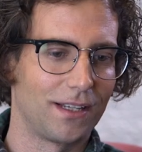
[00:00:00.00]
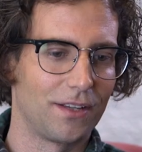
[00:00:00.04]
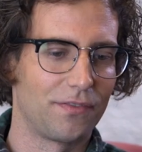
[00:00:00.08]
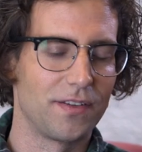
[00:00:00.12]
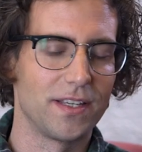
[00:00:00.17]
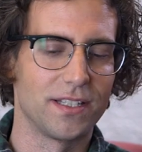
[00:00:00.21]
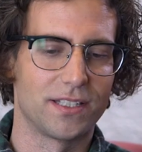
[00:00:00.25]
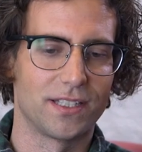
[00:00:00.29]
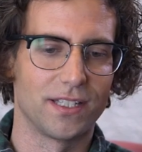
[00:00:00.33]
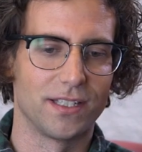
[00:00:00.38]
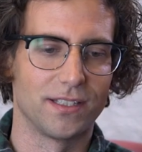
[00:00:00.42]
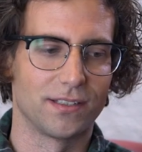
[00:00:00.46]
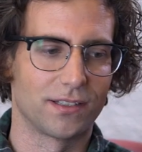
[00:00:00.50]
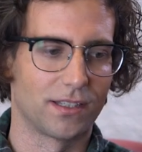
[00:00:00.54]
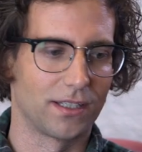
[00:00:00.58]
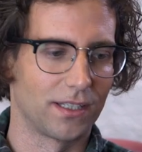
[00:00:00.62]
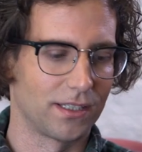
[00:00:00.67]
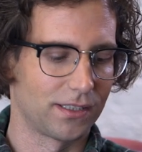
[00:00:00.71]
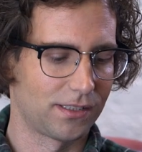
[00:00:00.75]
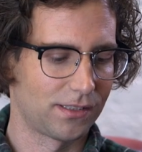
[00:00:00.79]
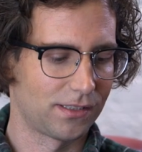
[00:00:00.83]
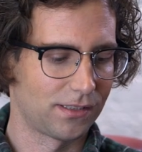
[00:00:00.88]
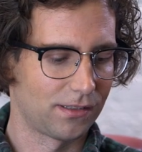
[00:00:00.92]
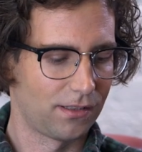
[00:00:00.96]
If he sees
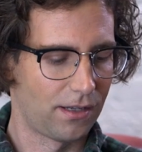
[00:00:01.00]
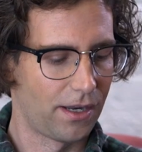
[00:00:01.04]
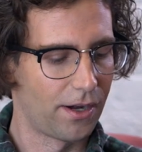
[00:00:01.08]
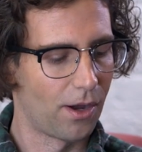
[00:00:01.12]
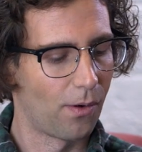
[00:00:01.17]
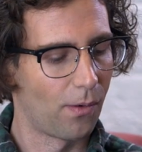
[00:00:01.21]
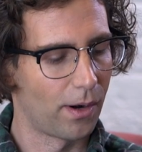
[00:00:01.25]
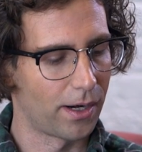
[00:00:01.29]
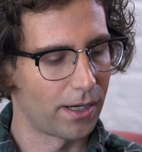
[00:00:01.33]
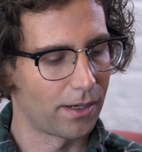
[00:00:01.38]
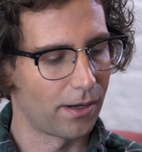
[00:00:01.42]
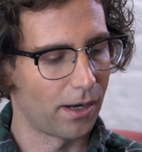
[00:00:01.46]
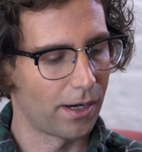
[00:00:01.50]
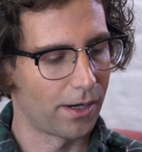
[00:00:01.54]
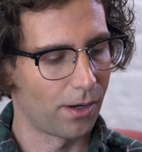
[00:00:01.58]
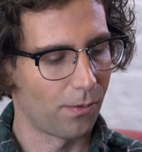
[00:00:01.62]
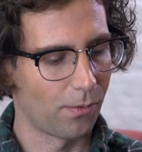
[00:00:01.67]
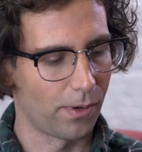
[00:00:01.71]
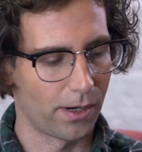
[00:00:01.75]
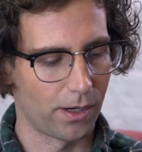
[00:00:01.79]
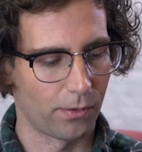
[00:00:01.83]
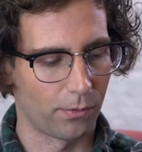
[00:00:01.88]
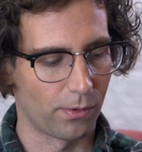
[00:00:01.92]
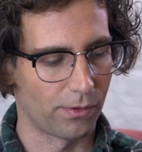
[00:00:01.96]
this, I don't want
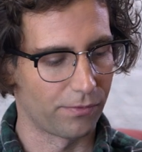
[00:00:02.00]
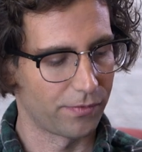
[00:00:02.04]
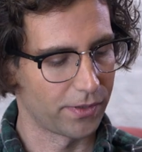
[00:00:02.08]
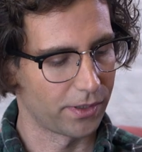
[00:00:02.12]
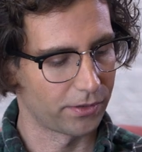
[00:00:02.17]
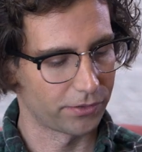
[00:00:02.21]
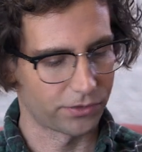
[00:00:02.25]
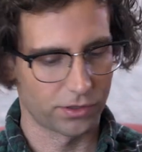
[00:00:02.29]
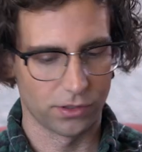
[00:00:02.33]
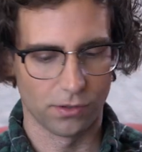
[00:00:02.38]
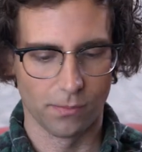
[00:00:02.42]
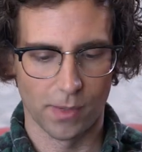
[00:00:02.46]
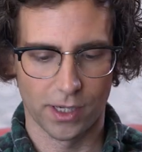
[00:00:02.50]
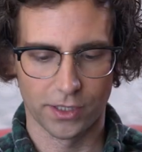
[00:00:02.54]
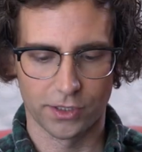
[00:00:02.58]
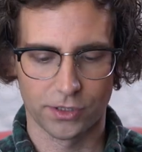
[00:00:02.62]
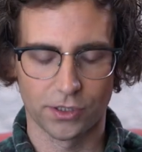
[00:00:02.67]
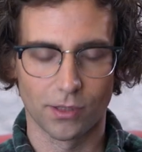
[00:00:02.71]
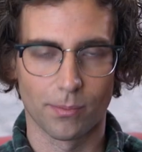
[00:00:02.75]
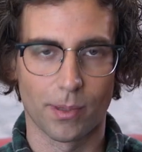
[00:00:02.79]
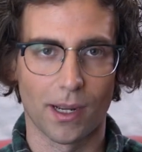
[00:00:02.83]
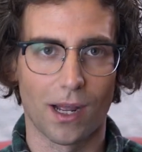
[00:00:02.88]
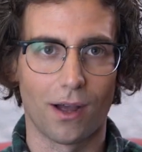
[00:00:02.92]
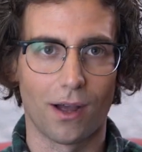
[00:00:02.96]
to reveal too much